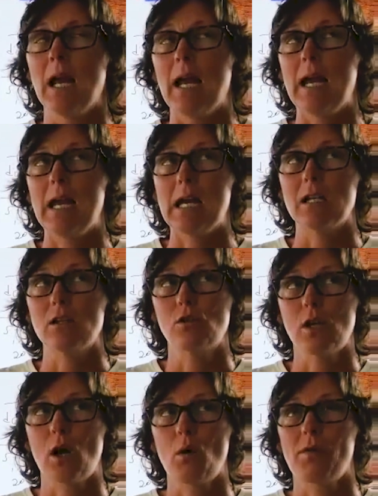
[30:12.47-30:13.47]
And
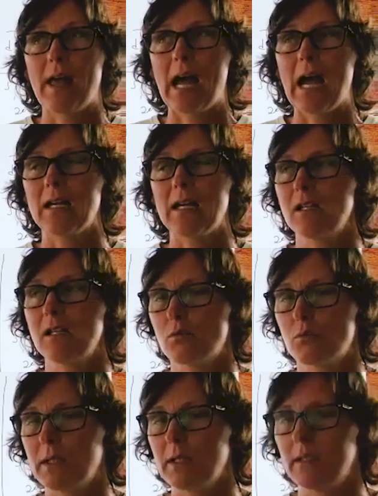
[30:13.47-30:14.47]
so that is
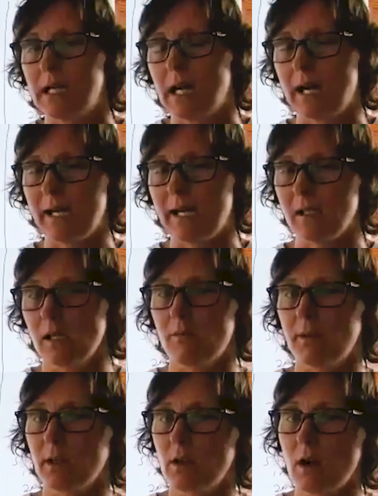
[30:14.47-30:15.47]
really kind
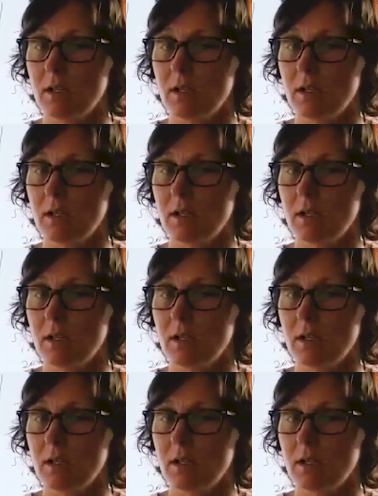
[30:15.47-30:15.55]
of the